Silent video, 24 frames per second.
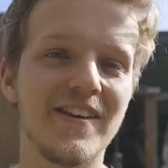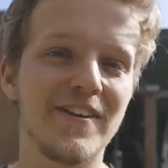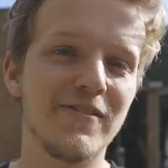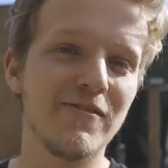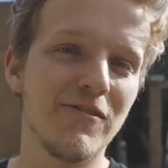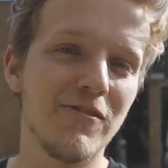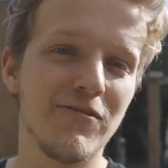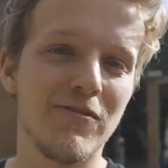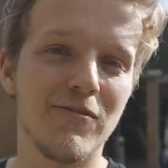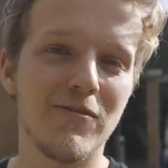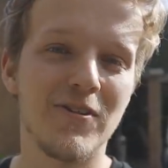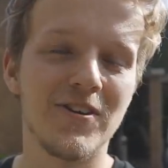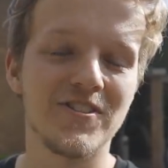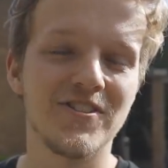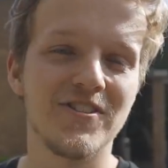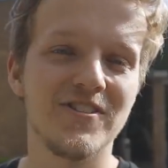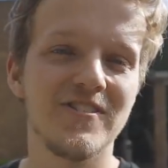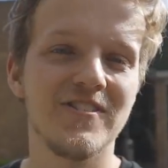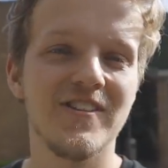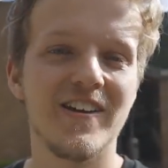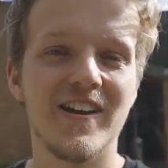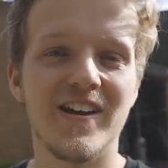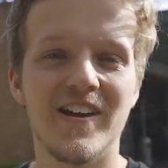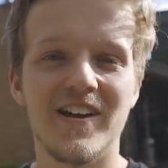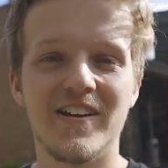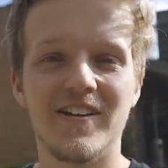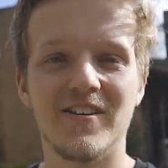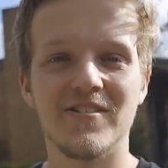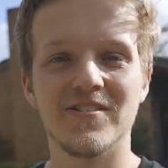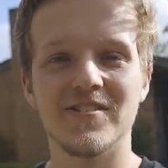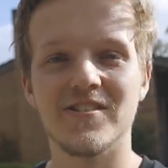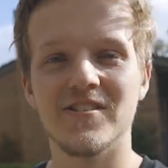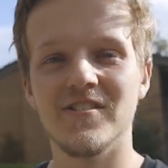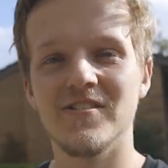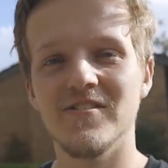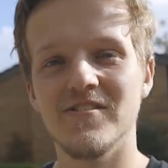Thank you all for watching and
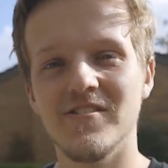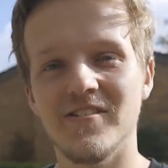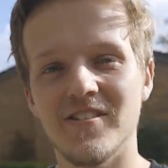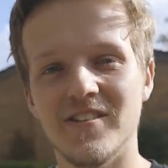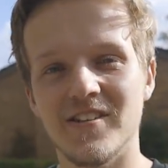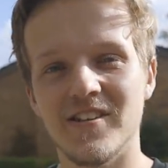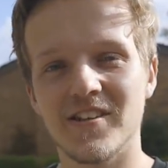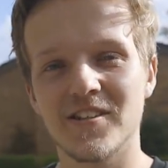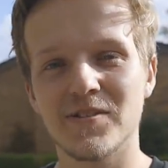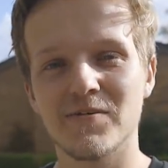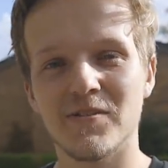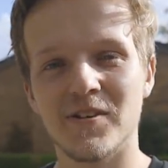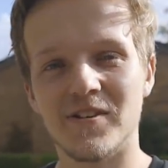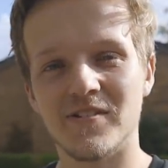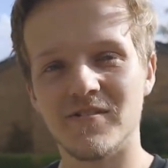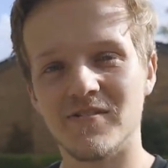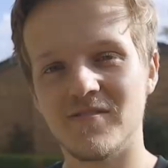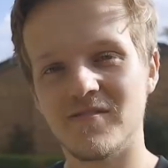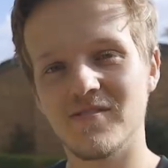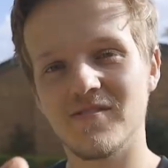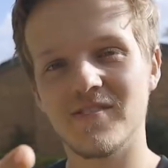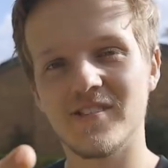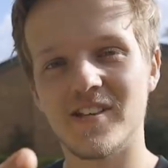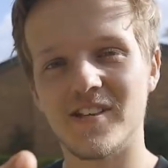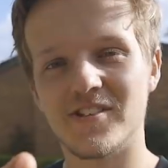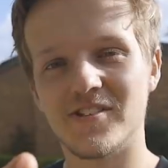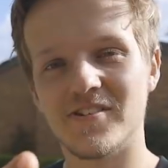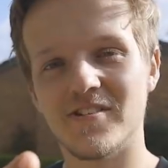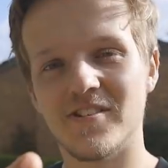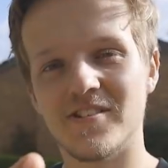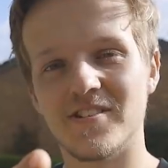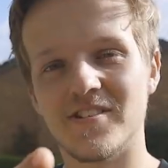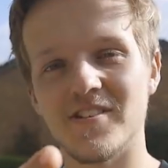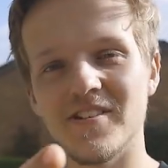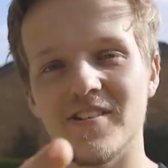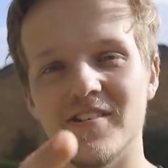I'll see you in the next one. Catch you
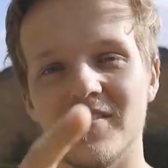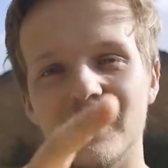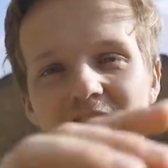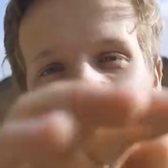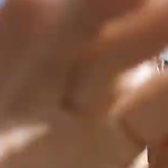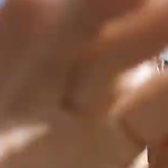guys there.